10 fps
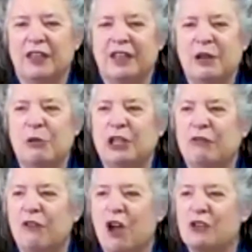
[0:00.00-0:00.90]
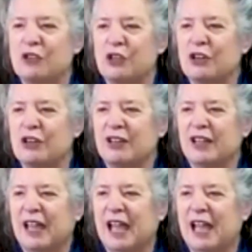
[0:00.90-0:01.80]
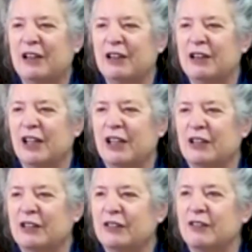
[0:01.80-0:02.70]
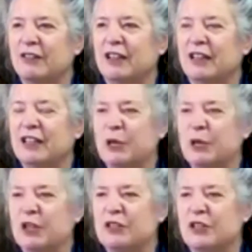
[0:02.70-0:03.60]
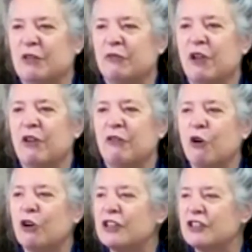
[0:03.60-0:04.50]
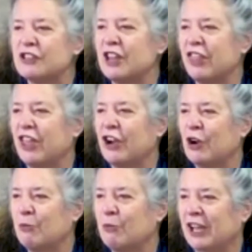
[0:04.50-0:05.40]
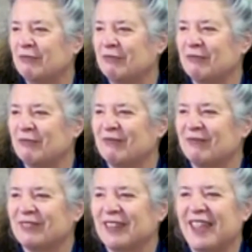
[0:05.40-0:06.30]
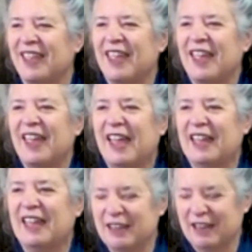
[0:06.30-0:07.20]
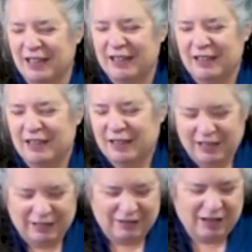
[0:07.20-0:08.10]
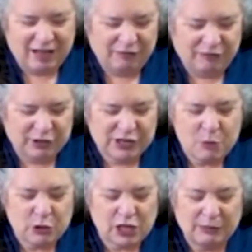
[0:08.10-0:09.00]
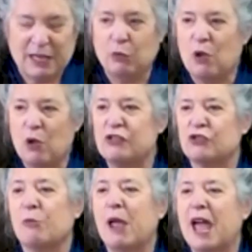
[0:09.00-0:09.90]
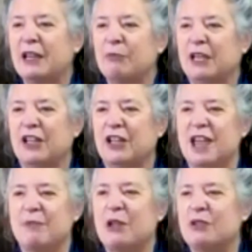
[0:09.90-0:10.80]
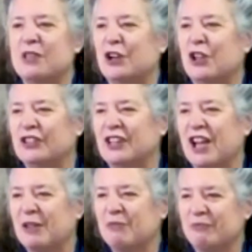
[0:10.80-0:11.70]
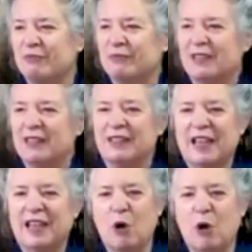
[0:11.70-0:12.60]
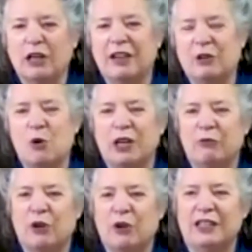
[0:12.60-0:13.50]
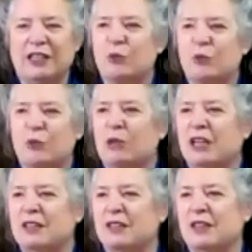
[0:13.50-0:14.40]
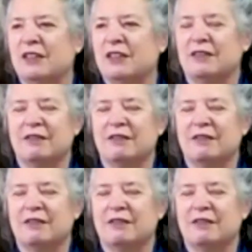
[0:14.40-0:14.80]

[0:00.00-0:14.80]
Kimberly Foster on an experience of forest therapy. And for someone like me, it wasn't dramatic because I'm outside all the time. I walk every morning for at least 20 minutes and